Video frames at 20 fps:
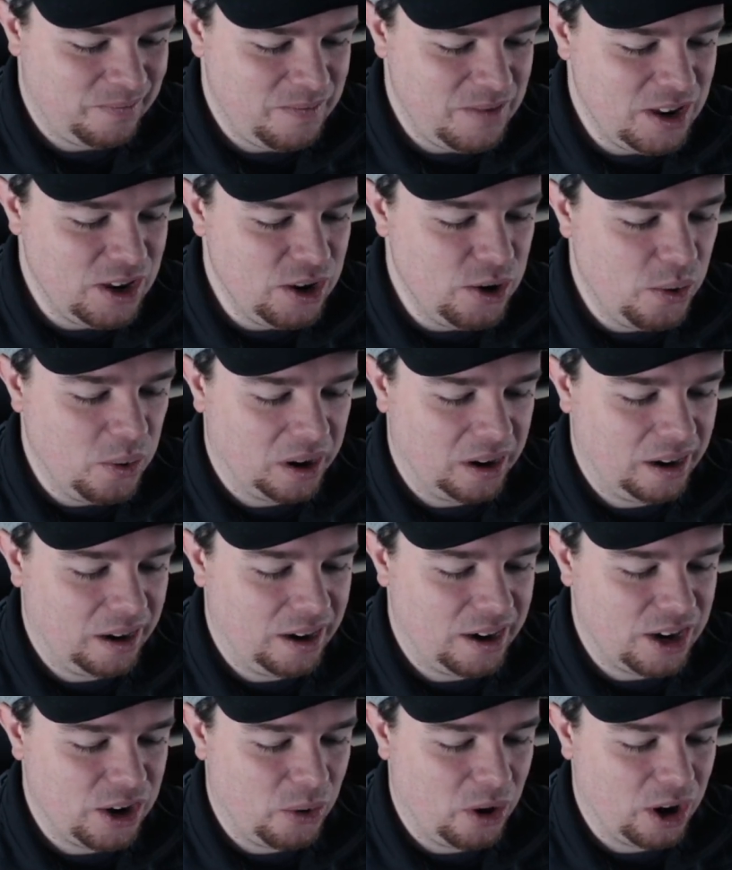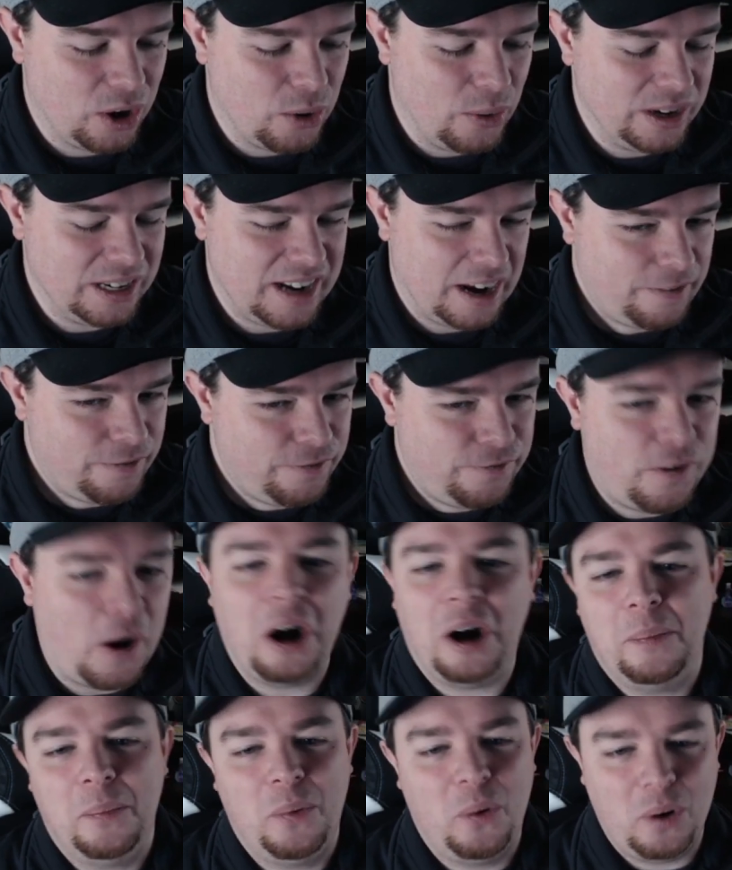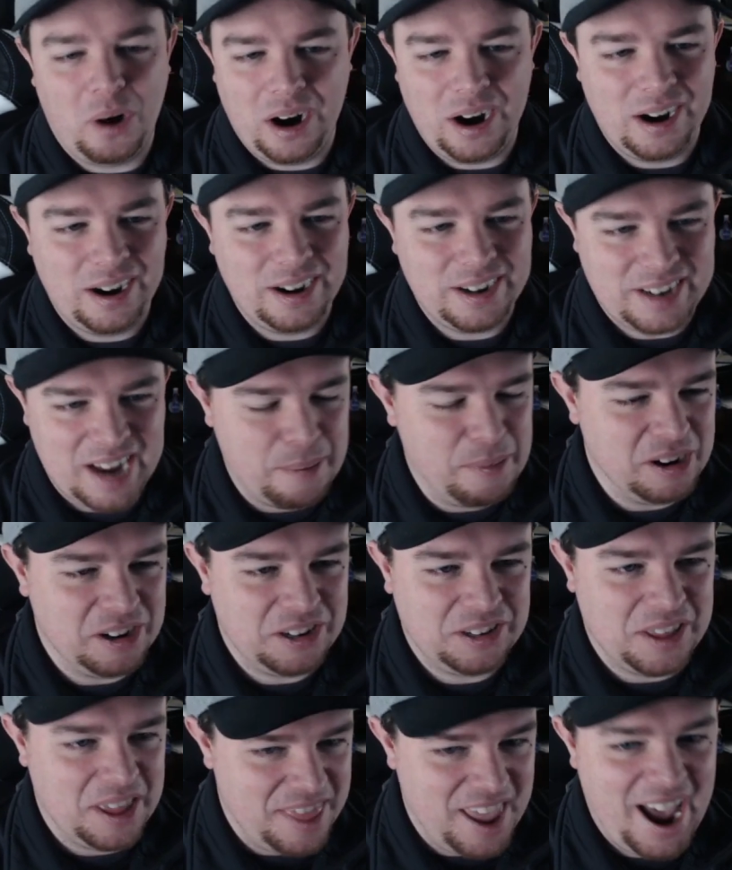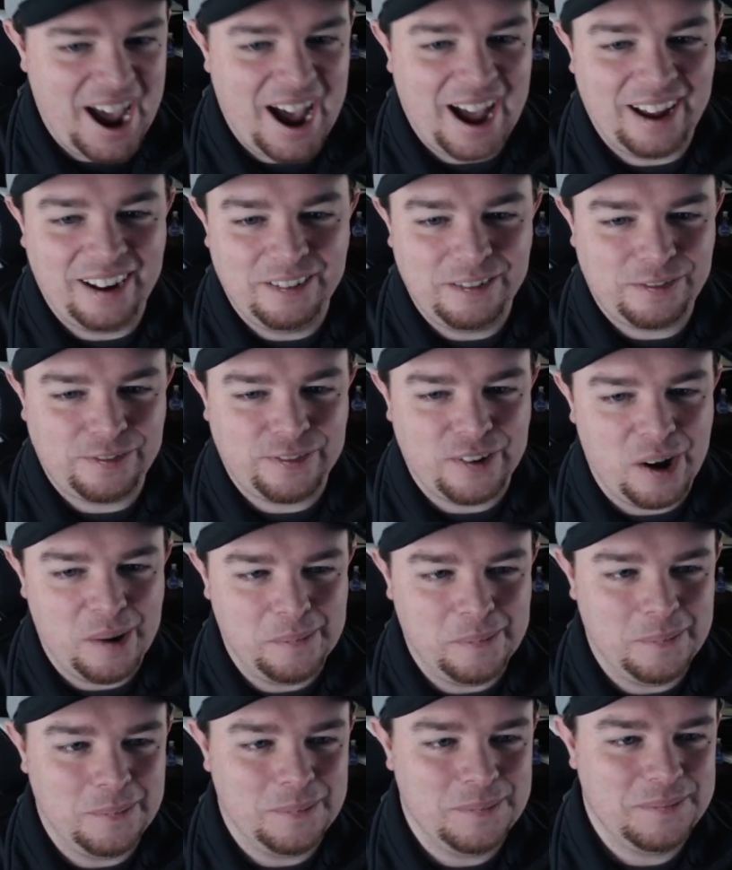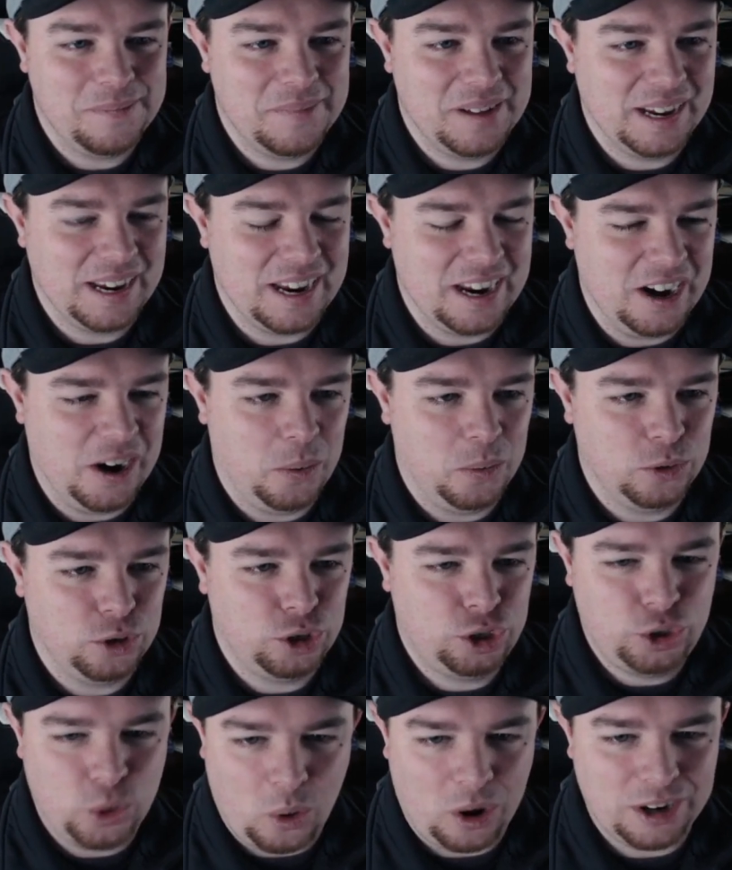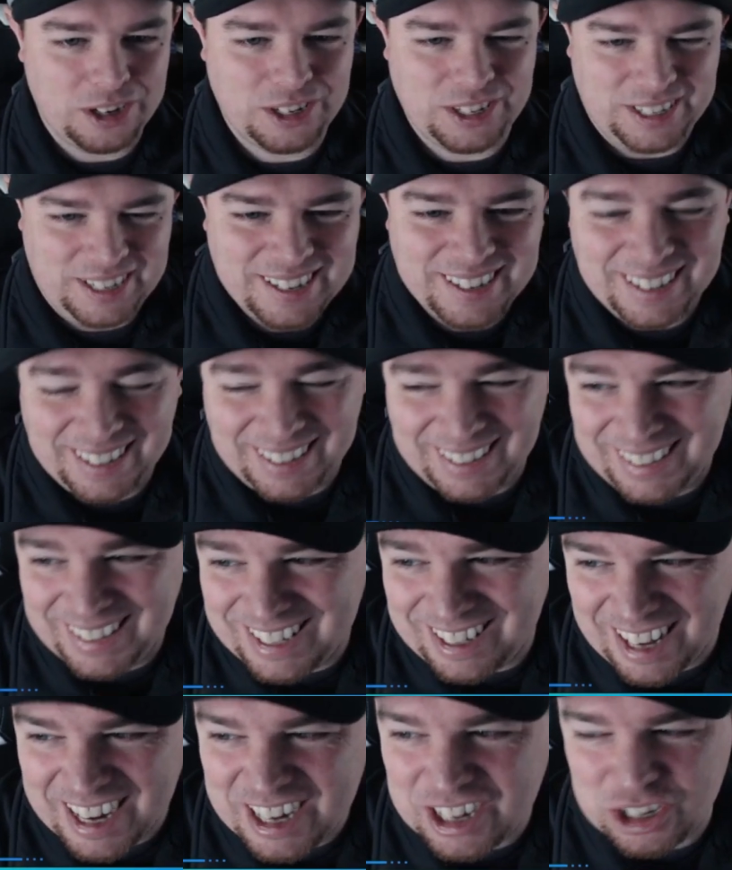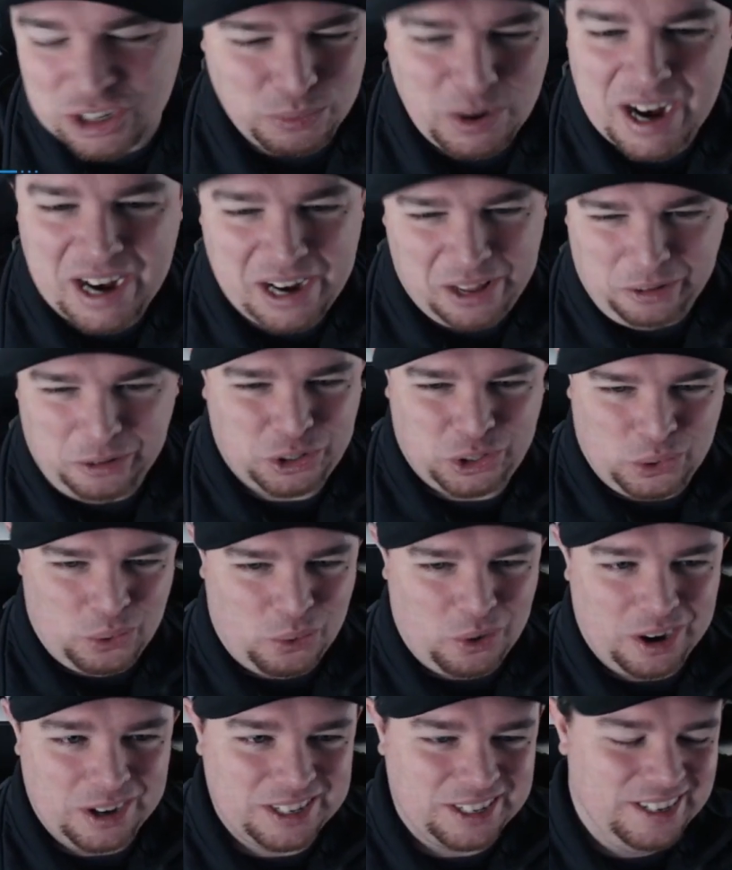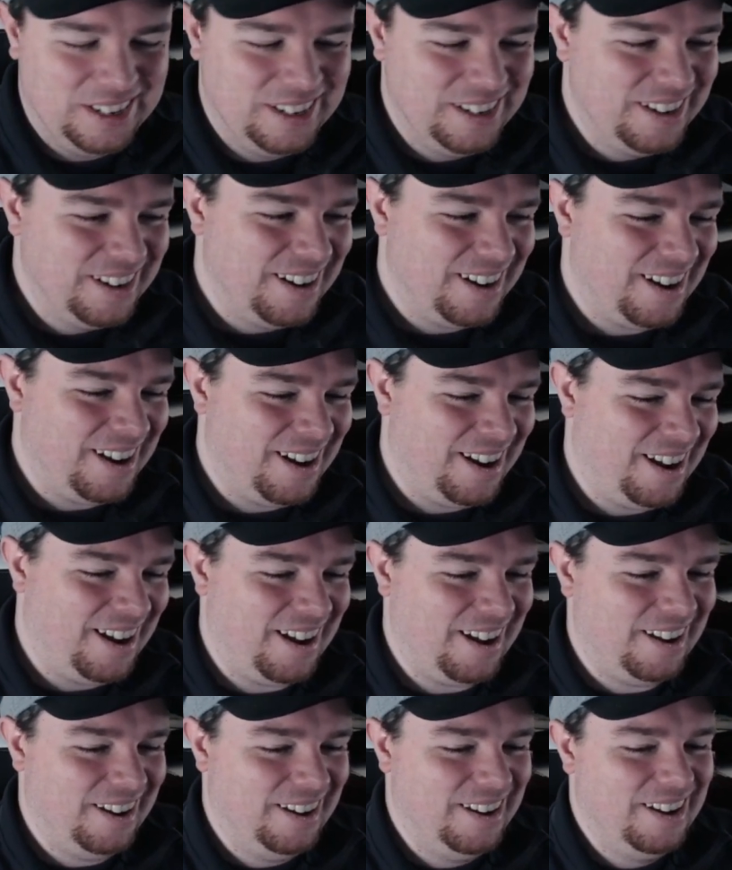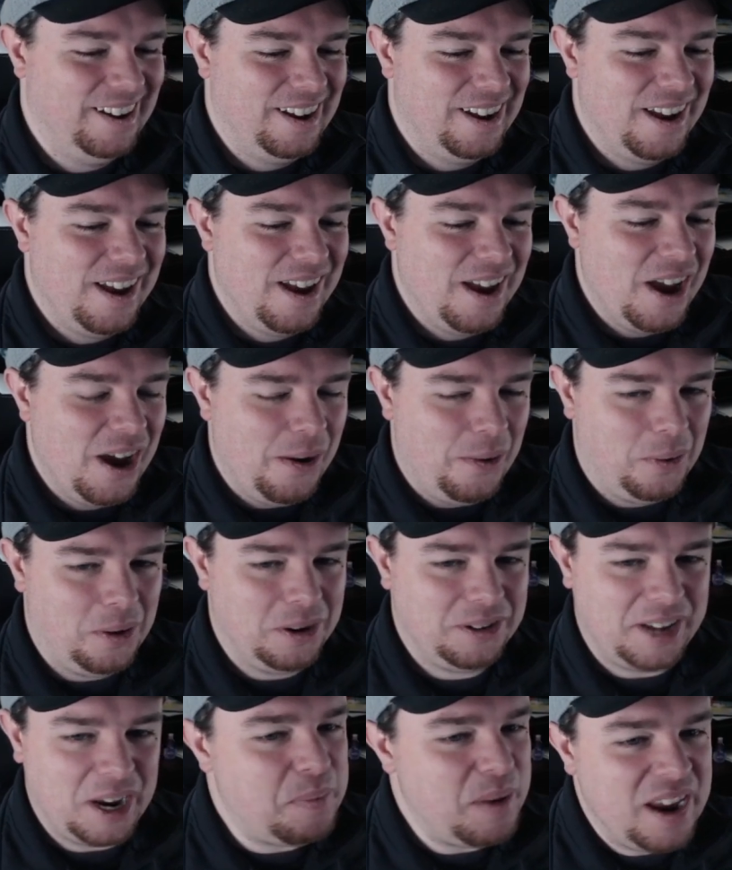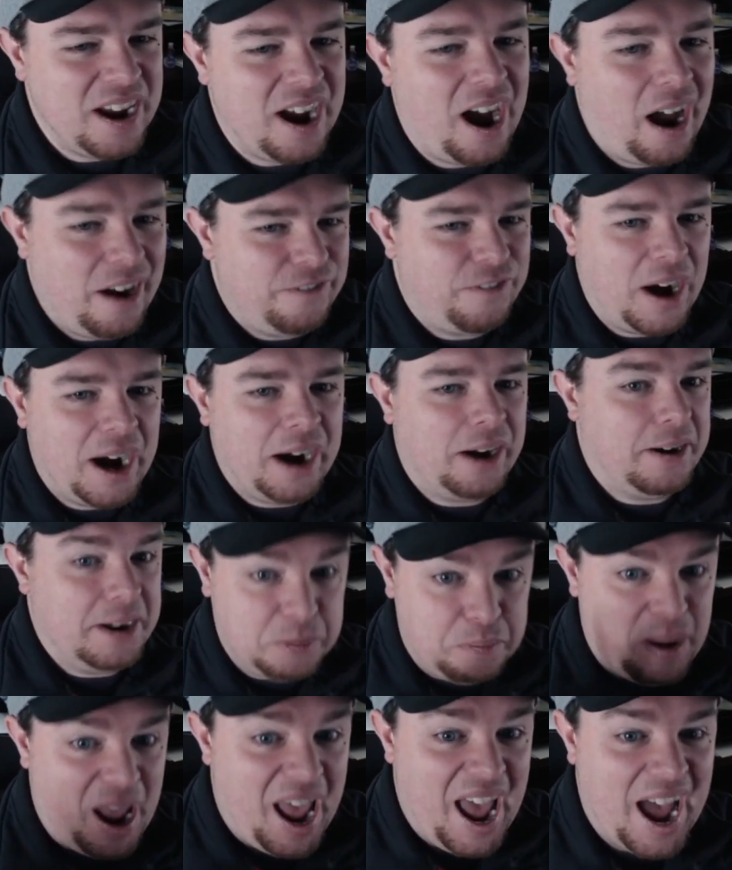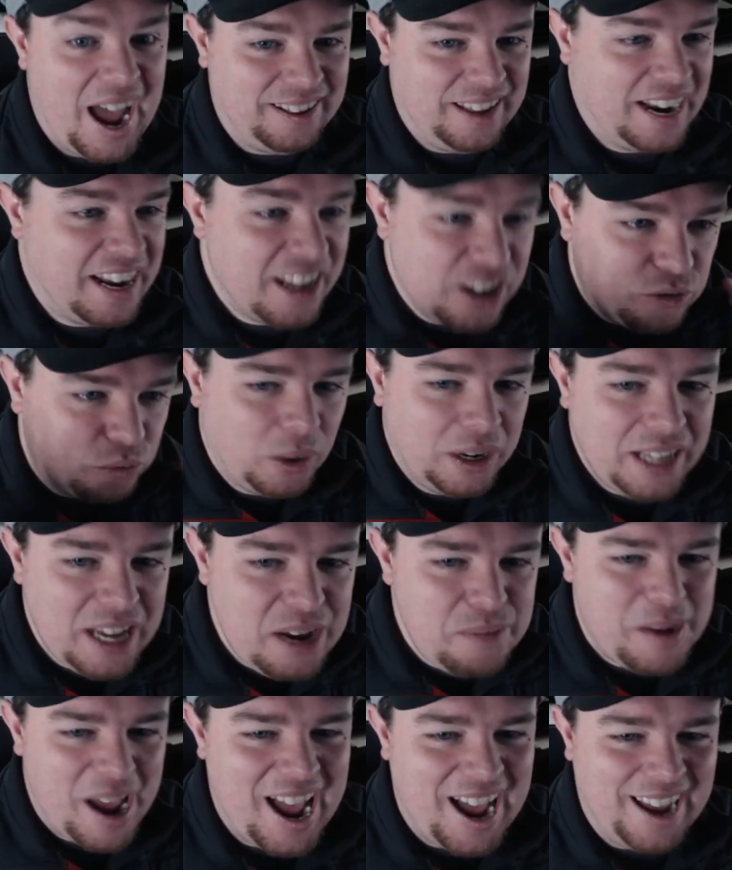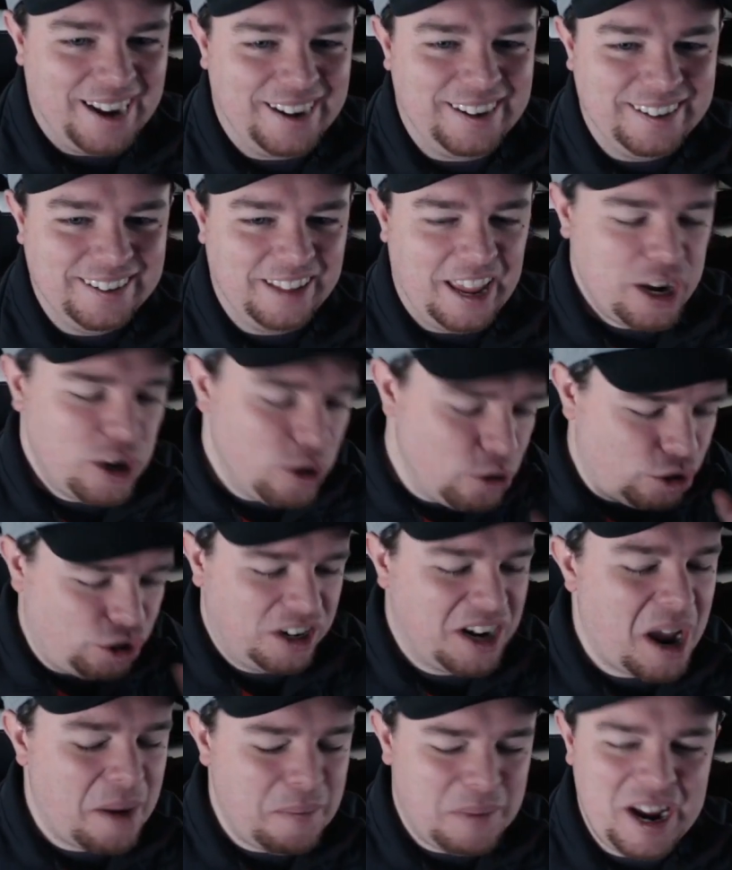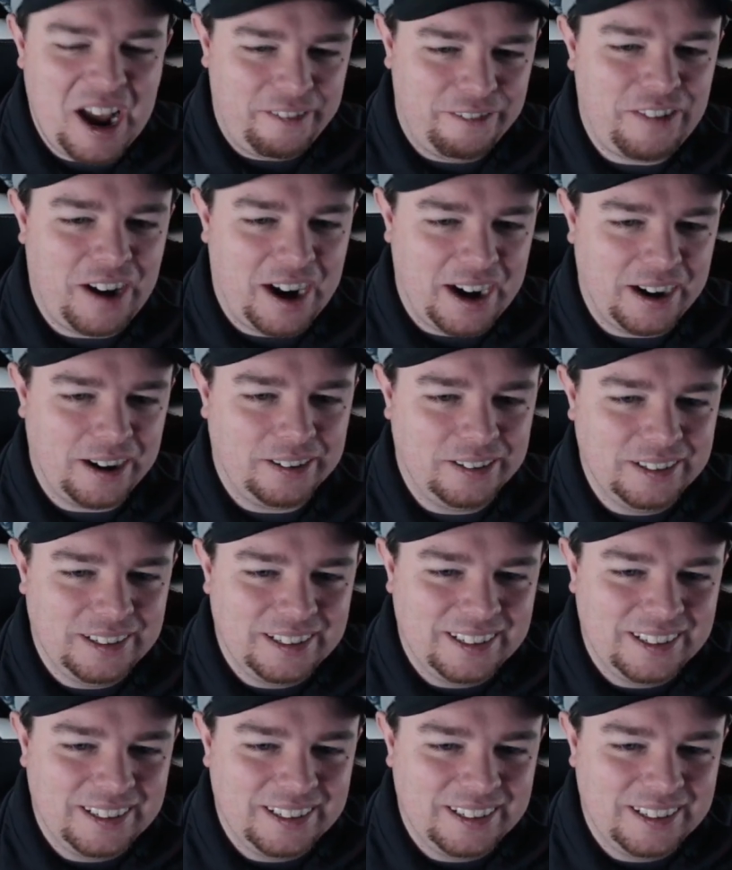you are going to take far more damage than that from, you know, swords, like just regular swords. Whereas like being on fire is bad, like it's really bad. Like you should not be on fire.